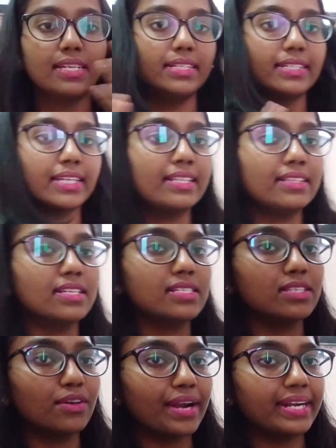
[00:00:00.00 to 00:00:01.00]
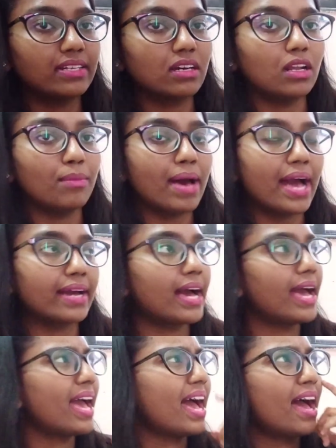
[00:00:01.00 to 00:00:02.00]
it. In this red color bag,
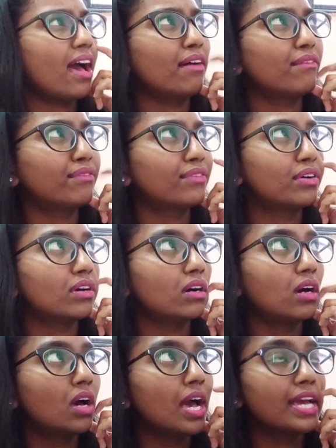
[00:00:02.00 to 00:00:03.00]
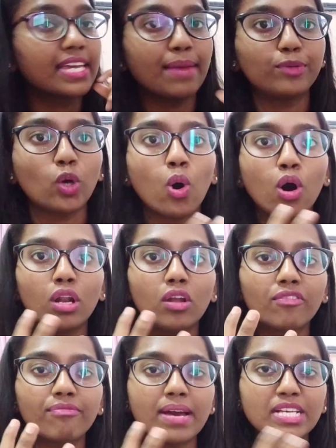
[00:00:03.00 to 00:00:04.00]
I have uh, kept all
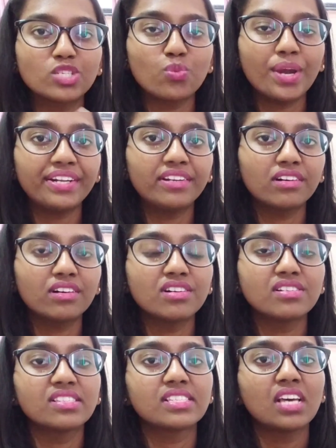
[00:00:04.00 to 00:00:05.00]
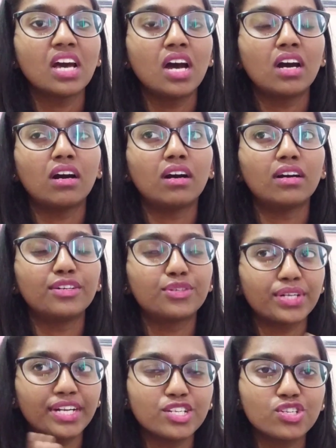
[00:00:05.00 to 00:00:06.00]
of my sweaters, uh,
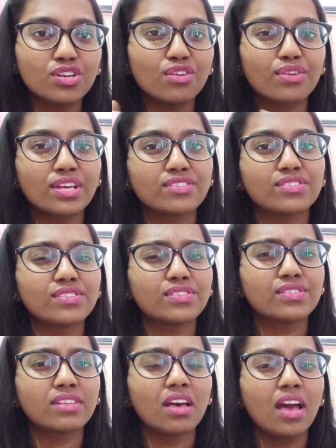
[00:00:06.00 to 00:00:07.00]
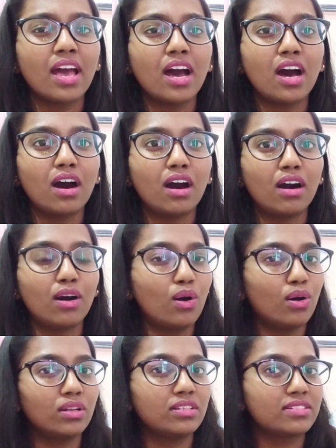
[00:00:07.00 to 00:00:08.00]
traditional dresses, uh, all